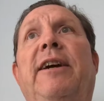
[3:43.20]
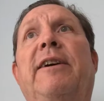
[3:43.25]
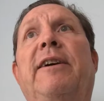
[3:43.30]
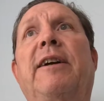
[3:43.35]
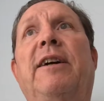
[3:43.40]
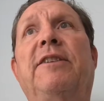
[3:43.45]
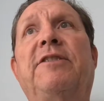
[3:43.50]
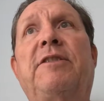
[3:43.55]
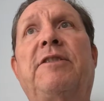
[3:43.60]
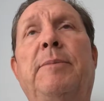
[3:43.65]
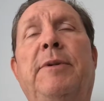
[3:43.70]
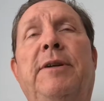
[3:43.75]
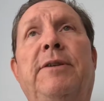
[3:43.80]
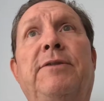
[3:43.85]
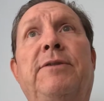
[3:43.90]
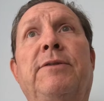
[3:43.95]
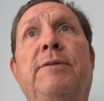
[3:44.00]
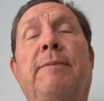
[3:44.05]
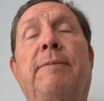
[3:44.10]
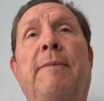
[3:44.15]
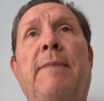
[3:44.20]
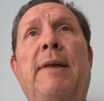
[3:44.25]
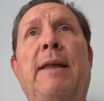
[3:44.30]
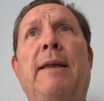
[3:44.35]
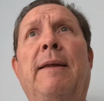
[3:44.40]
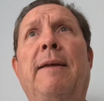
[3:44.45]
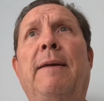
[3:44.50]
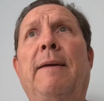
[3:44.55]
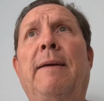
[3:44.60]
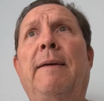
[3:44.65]
their customers.
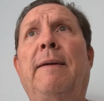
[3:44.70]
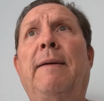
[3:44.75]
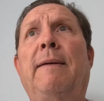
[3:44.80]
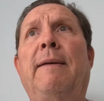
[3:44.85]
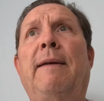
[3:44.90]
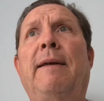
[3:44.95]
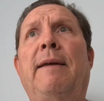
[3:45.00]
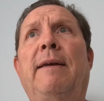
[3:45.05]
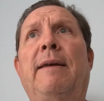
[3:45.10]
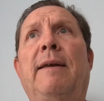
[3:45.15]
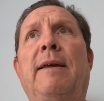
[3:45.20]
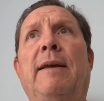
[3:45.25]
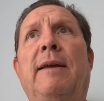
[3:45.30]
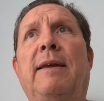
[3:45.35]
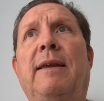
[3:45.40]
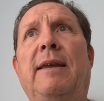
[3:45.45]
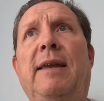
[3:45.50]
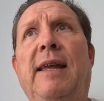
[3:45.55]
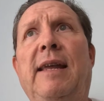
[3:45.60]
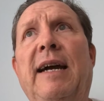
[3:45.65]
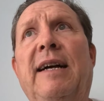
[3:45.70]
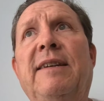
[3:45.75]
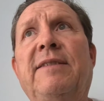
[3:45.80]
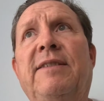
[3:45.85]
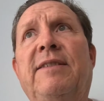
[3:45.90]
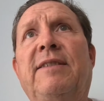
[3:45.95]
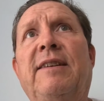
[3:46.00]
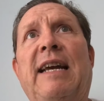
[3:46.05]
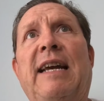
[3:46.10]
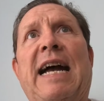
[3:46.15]

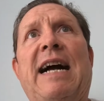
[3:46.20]
Yes,